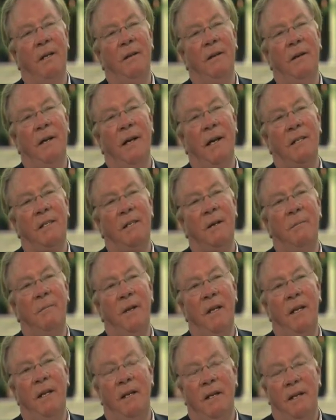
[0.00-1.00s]
there has to
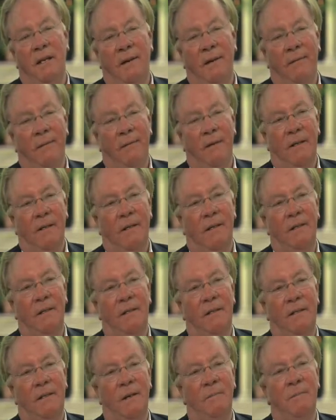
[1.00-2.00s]
be
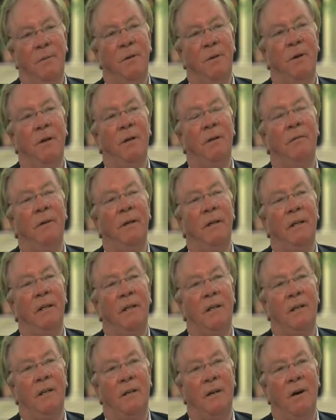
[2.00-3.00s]
some sort of a
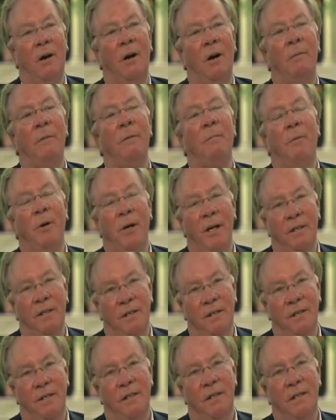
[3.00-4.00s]
carbon
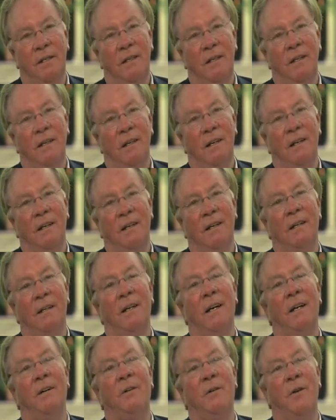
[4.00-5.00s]
presence that
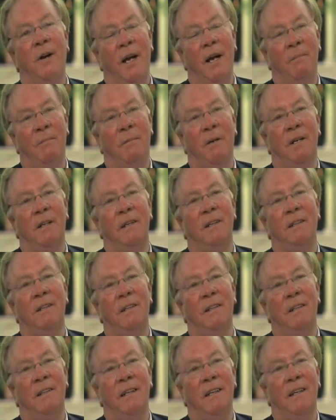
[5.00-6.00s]
got trapped
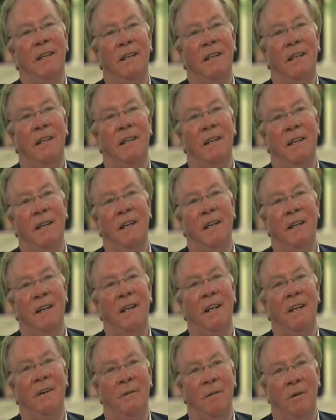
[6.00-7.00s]

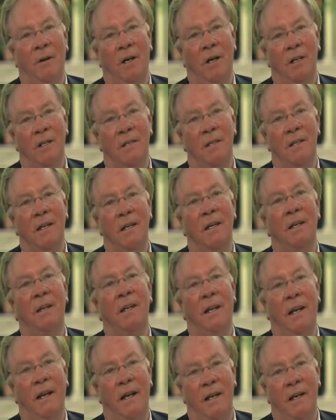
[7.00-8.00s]
in rocks and
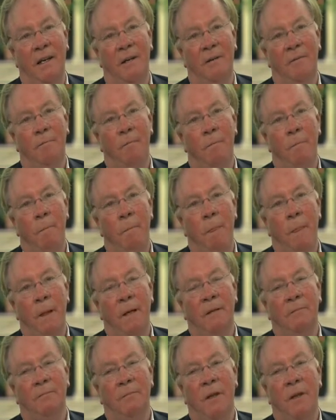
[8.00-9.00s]
decayed.
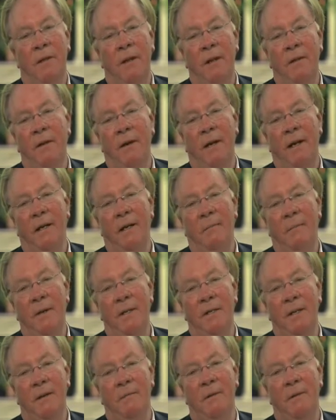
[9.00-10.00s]
And then there had to be
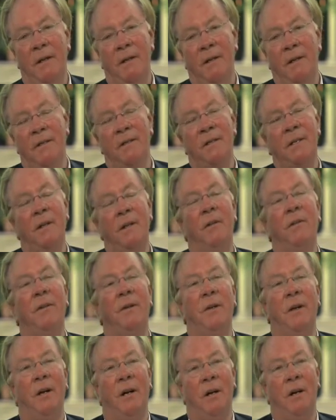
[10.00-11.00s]
something that sealed
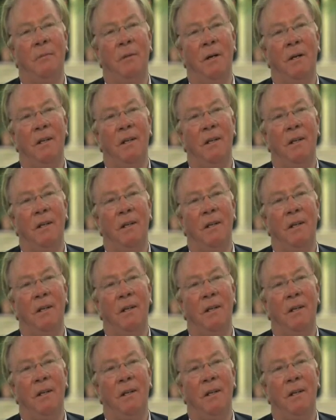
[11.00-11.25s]
the top